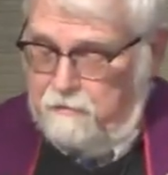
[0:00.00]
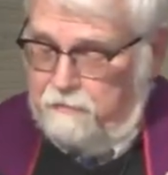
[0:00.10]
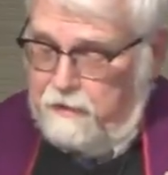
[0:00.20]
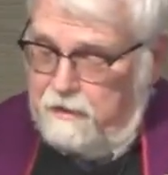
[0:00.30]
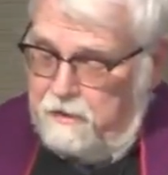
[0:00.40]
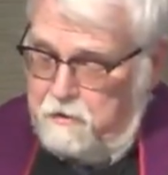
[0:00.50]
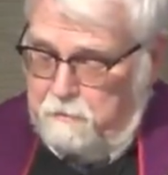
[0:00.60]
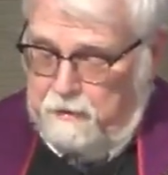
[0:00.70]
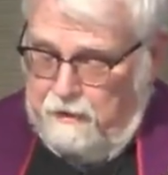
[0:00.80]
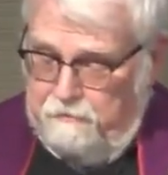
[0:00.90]
defend his
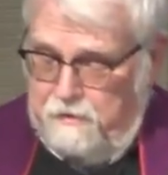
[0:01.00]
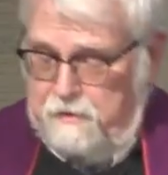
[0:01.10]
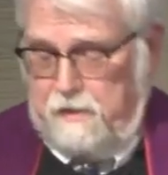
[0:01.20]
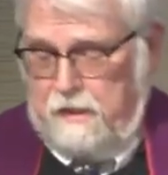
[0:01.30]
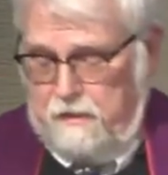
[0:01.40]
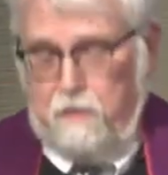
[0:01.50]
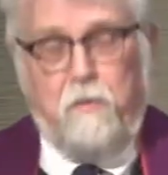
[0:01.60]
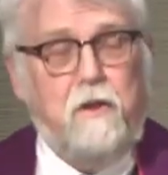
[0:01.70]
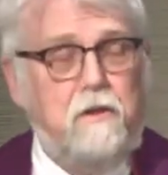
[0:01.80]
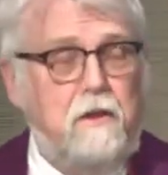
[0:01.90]
beloved son in the
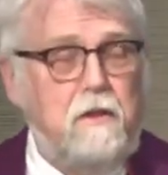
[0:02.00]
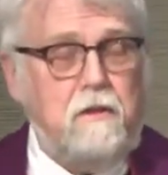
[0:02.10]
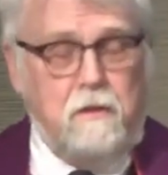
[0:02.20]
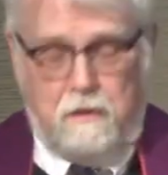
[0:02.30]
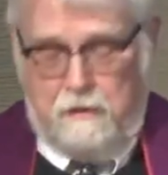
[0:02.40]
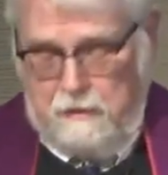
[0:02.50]
wilderness.